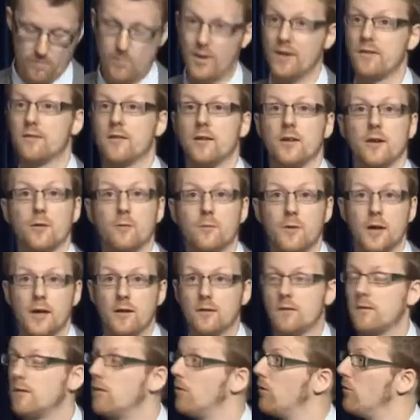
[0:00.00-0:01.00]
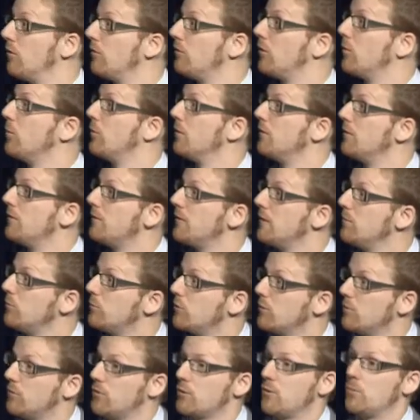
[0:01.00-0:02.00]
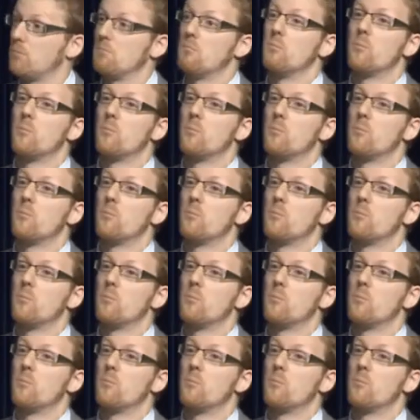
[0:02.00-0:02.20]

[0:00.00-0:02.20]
masking effects on some of the symptoms,